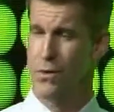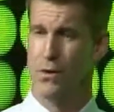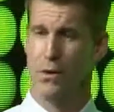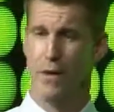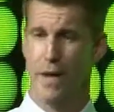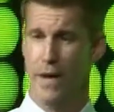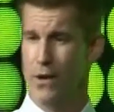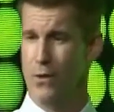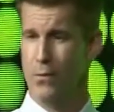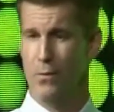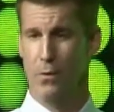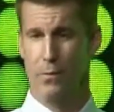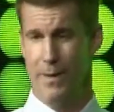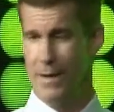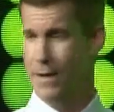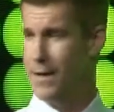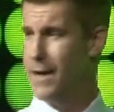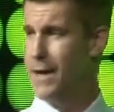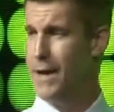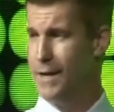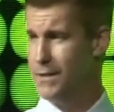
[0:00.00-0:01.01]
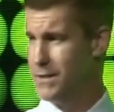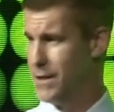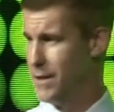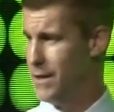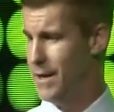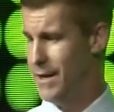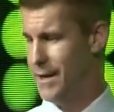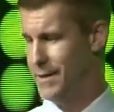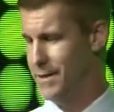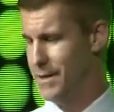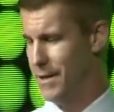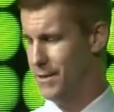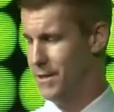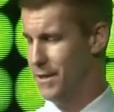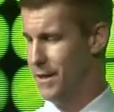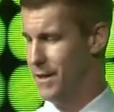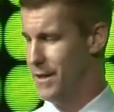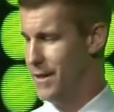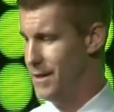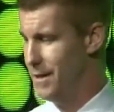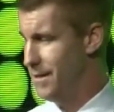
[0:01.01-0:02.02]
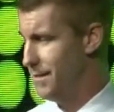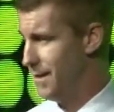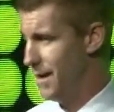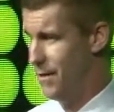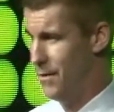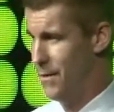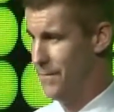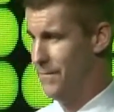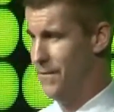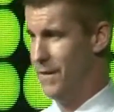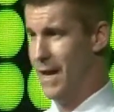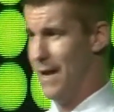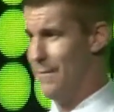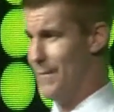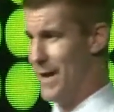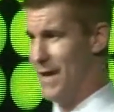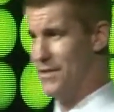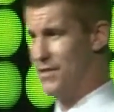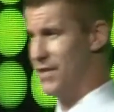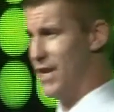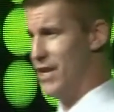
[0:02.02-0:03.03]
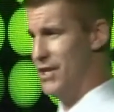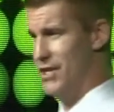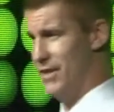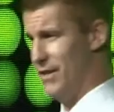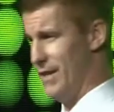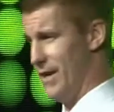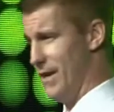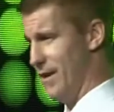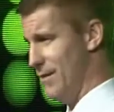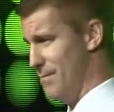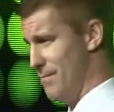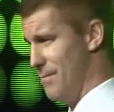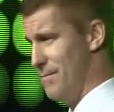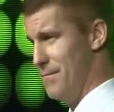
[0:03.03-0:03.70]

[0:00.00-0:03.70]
or later we'll be in Antarctica. Hopefully I'm not stationed there